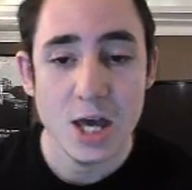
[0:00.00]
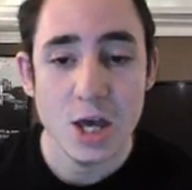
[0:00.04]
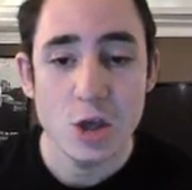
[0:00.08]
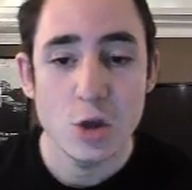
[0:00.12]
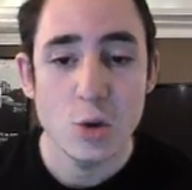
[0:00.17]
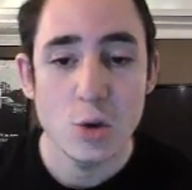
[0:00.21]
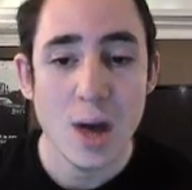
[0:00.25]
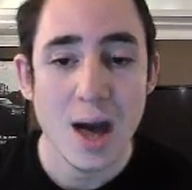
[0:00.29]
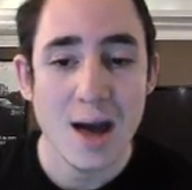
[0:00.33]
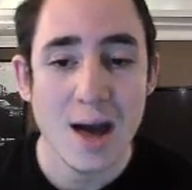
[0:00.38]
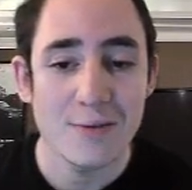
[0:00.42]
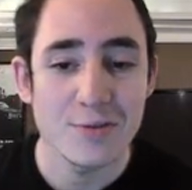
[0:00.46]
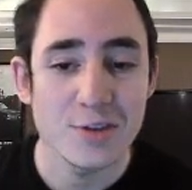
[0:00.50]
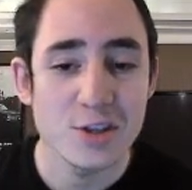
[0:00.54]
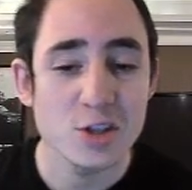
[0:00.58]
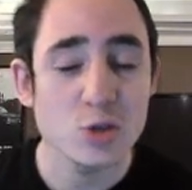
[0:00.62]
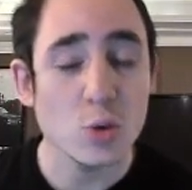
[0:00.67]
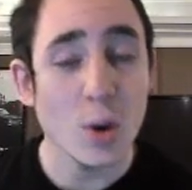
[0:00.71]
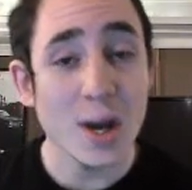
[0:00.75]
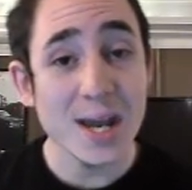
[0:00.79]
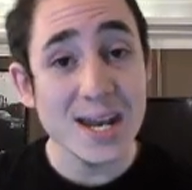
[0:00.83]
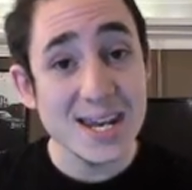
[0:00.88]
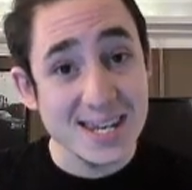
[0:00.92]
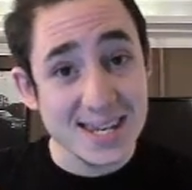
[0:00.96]
you have this
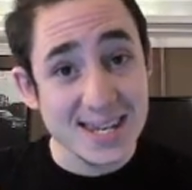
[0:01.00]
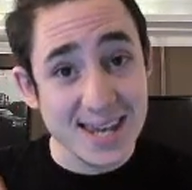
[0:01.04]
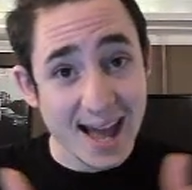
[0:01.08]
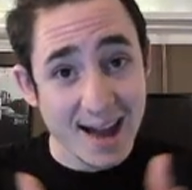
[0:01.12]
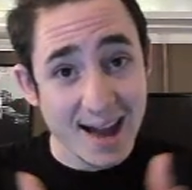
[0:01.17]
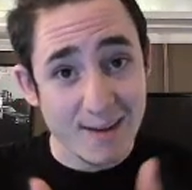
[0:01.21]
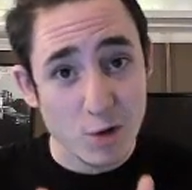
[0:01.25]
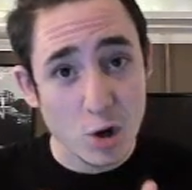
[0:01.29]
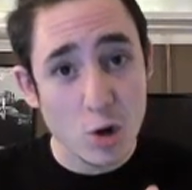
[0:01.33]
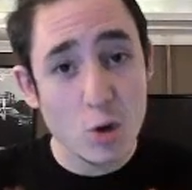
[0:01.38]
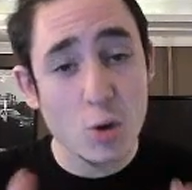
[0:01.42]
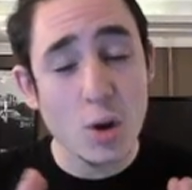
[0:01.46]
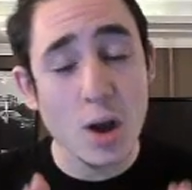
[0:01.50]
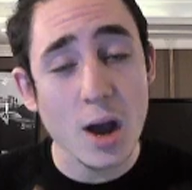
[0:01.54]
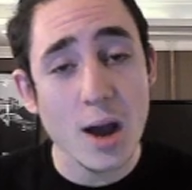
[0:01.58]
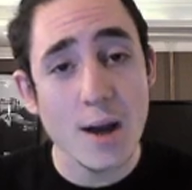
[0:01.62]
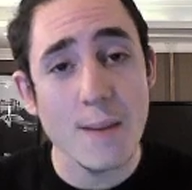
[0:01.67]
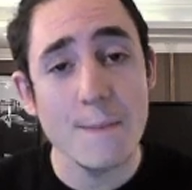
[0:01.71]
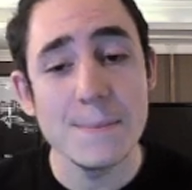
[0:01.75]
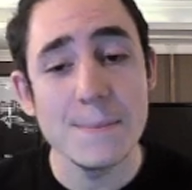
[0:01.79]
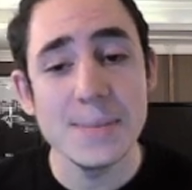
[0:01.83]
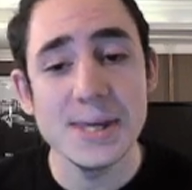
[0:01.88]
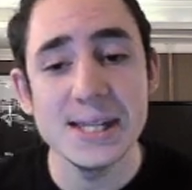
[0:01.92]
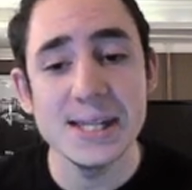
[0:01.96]
quite narrow
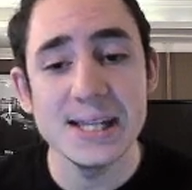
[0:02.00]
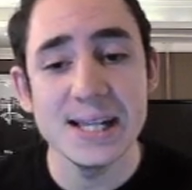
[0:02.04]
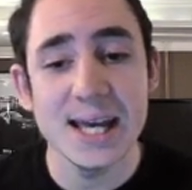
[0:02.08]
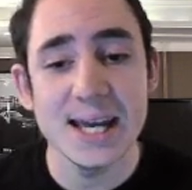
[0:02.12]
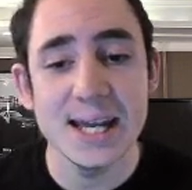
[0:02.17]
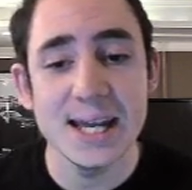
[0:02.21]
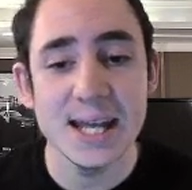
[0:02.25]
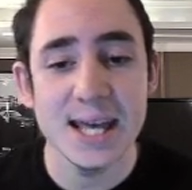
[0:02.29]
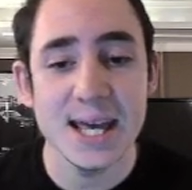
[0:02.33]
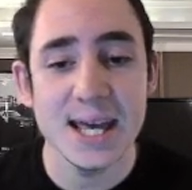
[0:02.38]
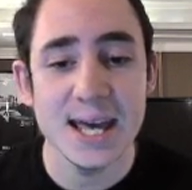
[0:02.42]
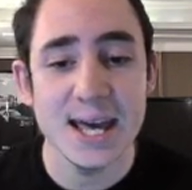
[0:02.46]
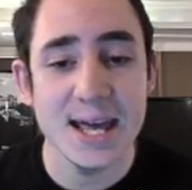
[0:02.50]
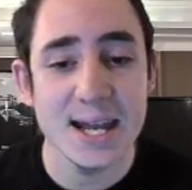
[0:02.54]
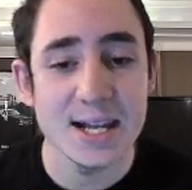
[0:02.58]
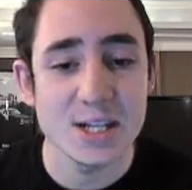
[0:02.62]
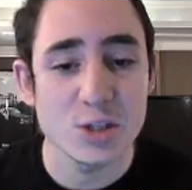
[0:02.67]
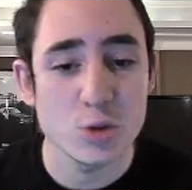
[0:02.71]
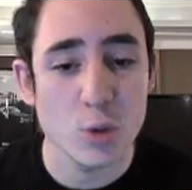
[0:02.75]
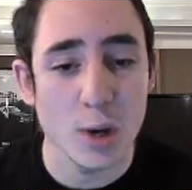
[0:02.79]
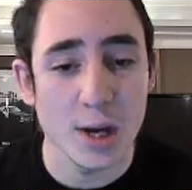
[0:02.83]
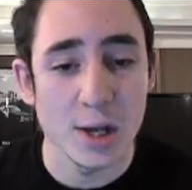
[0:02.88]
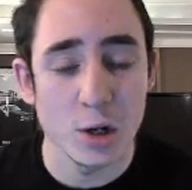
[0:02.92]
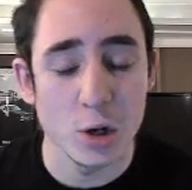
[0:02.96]
mid lane here, and it's
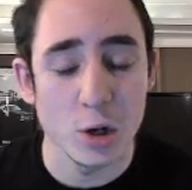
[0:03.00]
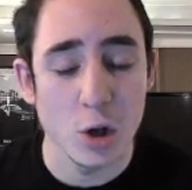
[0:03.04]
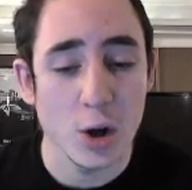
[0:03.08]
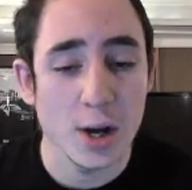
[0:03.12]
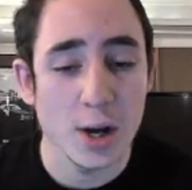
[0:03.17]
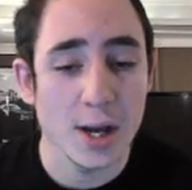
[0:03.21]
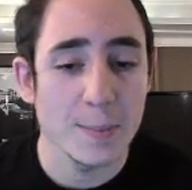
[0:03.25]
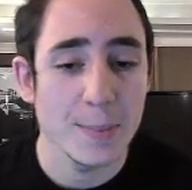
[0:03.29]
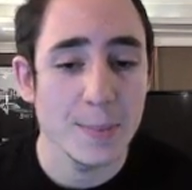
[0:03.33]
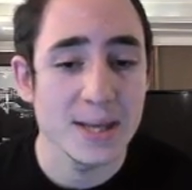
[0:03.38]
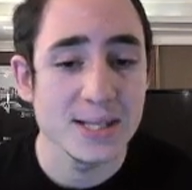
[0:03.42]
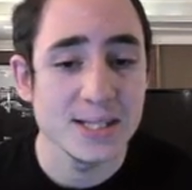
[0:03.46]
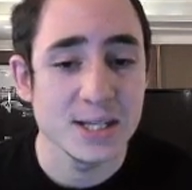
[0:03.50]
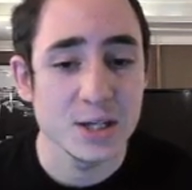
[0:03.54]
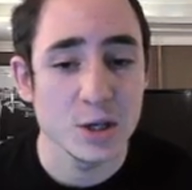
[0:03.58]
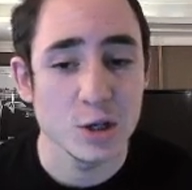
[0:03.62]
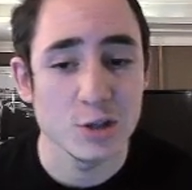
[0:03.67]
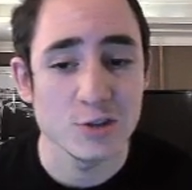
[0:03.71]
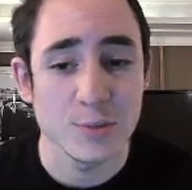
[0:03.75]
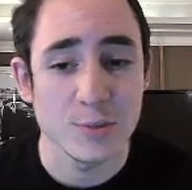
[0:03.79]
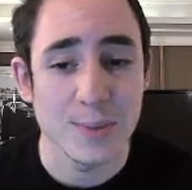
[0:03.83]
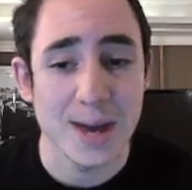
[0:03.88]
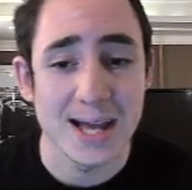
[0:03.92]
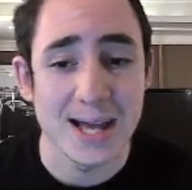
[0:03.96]
quite long, it basically goes
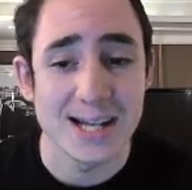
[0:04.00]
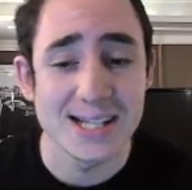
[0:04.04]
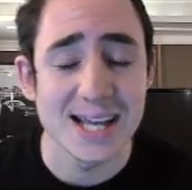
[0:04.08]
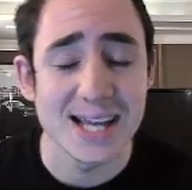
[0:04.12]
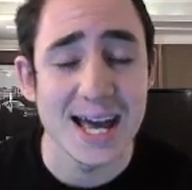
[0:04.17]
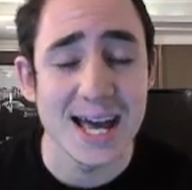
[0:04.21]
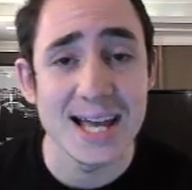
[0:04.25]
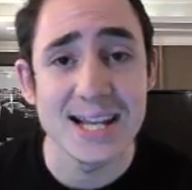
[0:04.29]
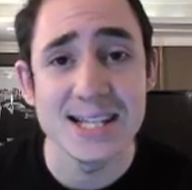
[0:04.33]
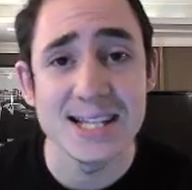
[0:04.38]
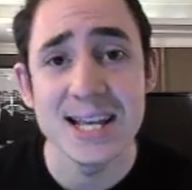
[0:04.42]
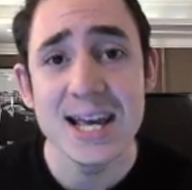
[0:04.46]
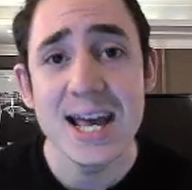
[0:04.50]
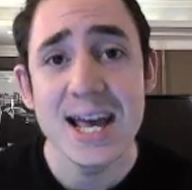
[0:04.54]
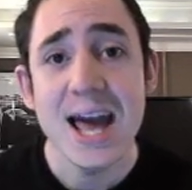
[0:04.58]
from end to end,